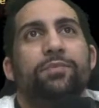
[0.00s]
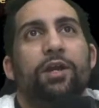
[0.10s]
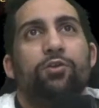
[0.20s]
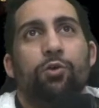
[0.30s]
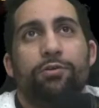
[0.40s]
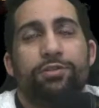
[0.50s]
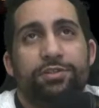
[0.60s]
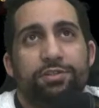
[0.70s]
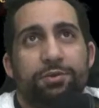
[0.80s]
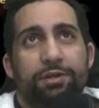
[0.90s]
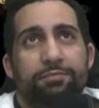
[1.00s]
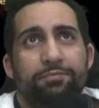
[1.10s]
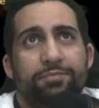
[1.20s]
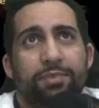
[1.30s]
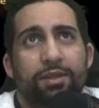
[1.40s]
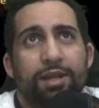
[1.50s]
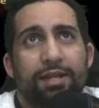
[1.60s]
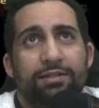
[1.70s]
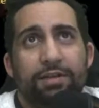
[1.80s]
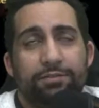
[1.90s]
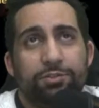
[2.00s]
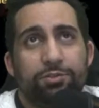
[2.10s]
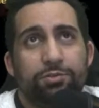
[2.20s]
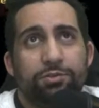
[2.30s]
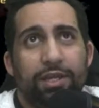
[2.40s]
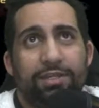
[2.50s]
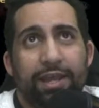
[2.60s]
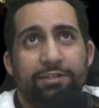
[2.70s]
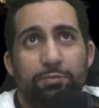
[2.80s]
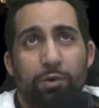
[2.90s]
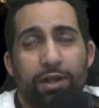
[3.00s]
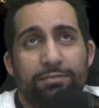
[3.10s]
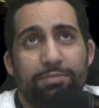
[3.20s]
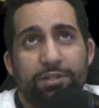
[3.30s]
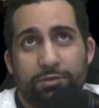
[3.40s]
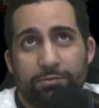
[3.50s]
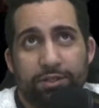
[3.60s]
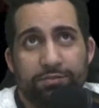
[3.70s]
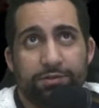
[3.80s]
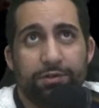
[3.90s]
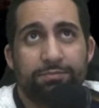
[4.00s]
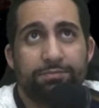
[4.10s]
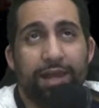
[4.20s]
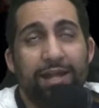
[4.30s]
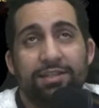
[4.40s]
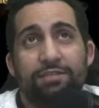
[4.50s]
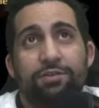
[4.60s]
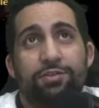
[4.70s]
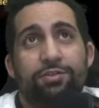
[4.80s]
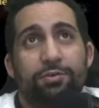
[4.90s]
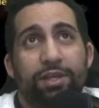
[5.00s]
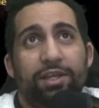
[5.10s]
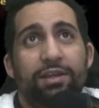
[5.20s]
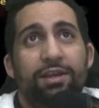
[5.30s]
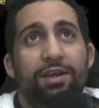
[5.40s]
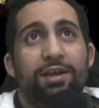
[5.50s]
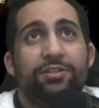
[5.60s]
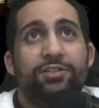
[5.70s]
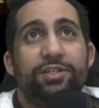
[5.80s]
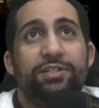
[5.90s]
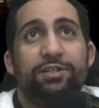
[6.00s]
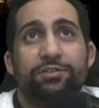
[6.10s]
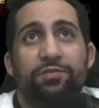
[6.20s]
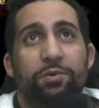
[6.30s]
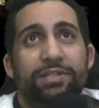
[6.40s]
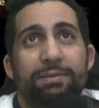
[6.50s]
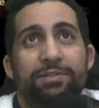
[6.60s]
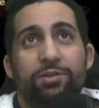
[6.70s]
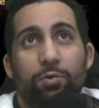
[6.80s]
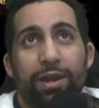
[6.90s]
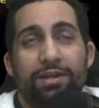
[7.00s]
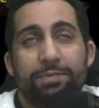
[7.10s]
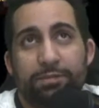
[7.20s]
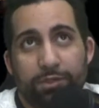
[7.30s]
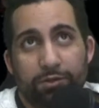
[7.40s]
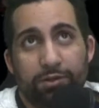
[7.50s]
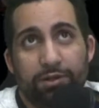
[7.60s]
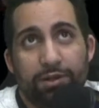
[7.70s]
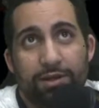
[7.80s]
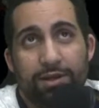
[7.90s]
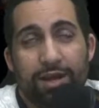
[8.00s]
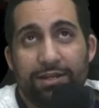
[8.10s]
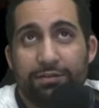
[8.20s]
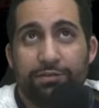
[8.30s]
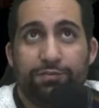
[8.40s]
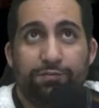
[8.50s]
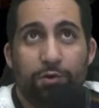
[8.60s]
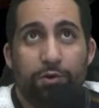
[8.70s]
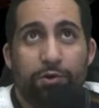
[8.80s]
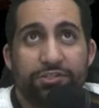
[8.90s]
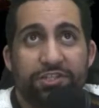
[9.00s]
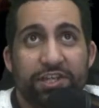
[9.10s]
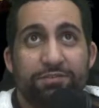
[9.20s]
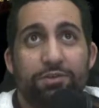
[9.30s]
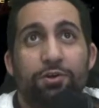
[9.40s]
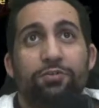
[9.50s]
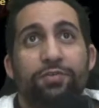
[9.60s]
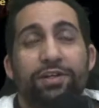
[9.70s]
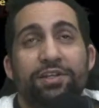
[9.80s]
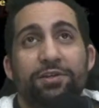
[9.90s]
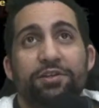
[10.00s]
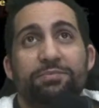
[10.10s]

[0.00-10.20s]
Growth is 3. At level 2, it gains 1 +1 +4. At level 3, she deals 4 damage to a random enemy unit. At level 4, she gives all friendly units